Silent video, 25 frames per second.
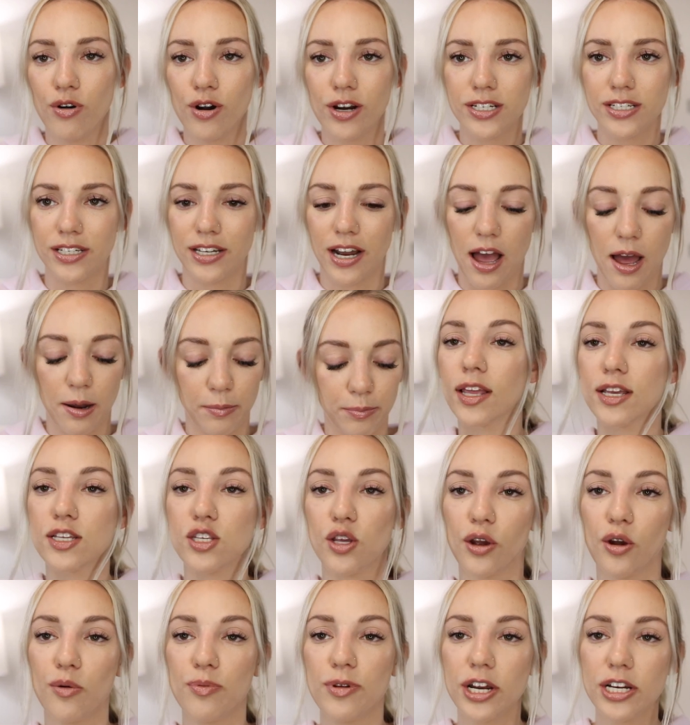course not.
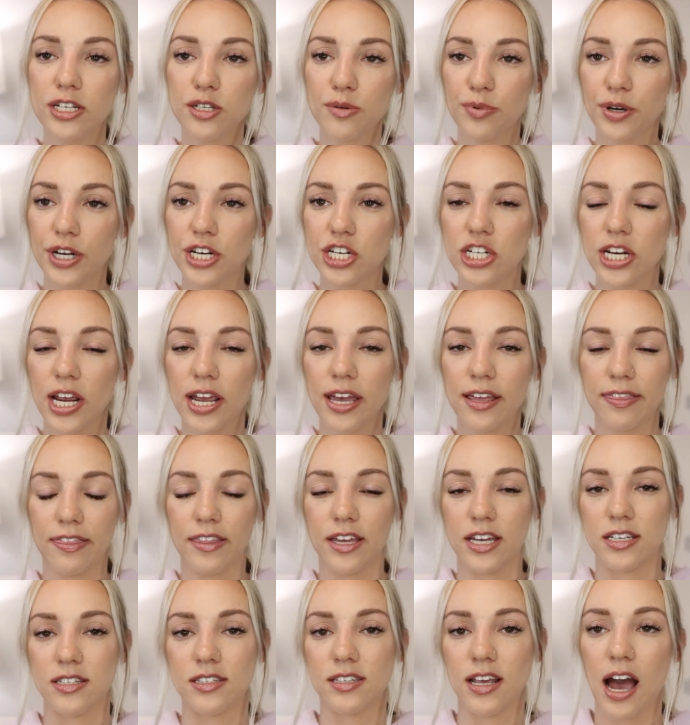So I hope you guys appreciate
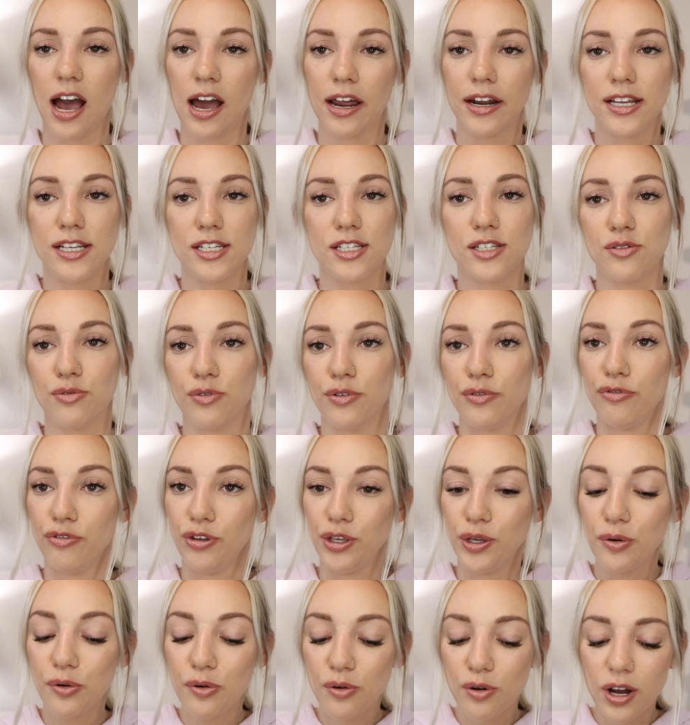this honest
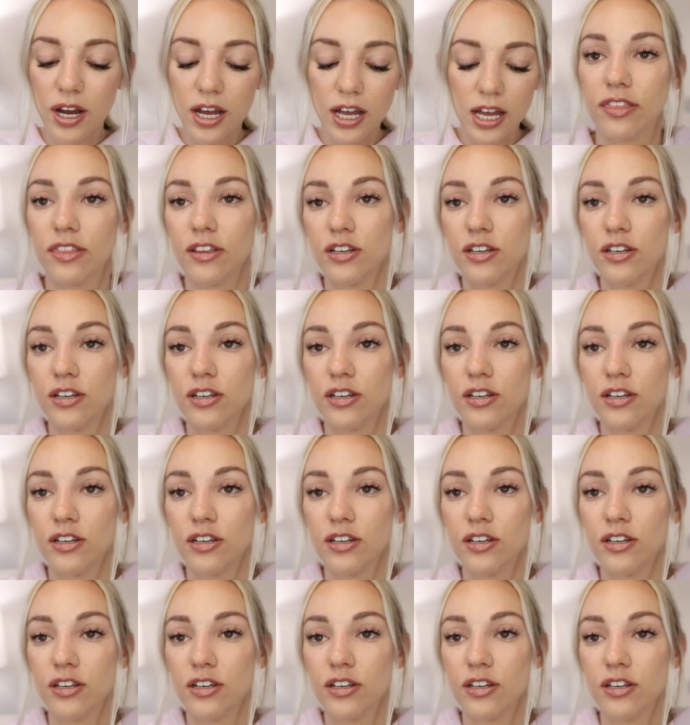review.